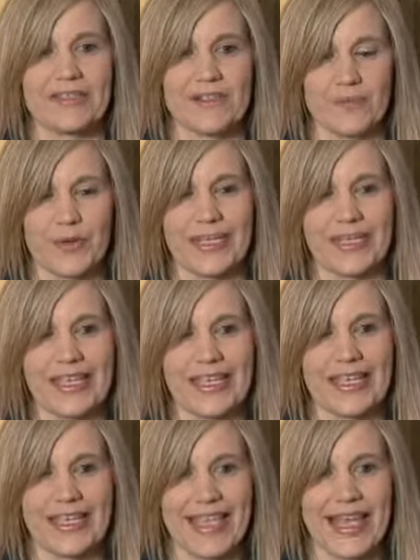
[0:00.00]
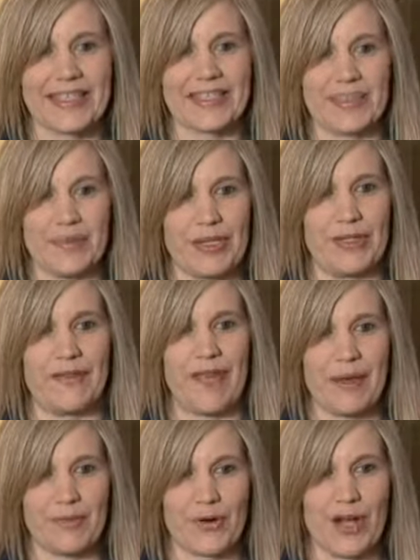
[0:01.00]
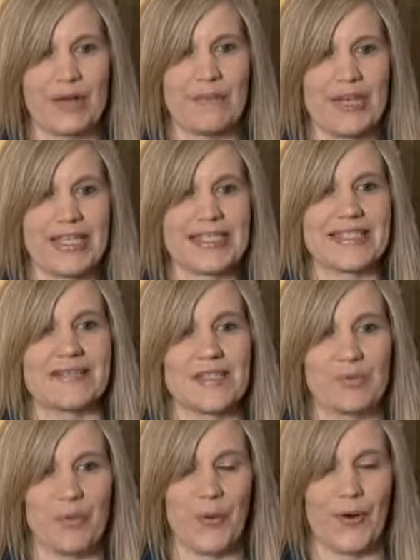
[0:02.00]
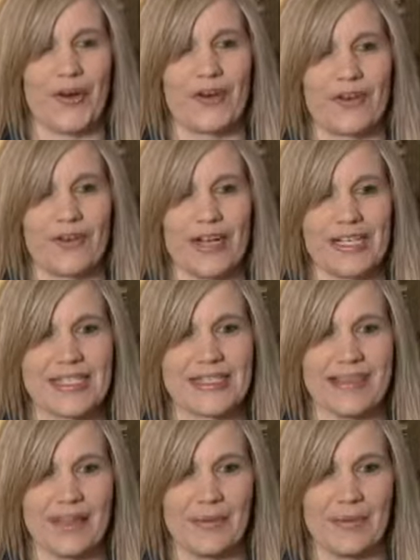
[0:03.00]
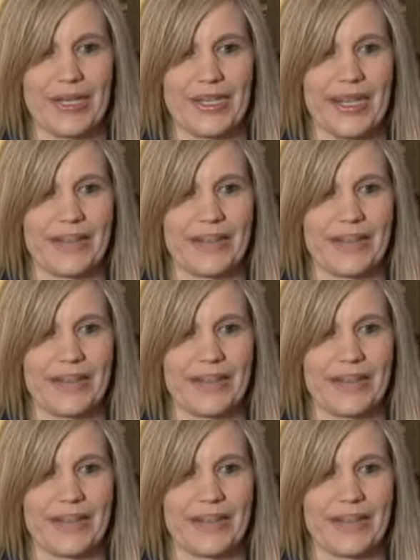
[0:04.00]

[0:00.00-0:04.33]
to really get to build that broad base of support across the company.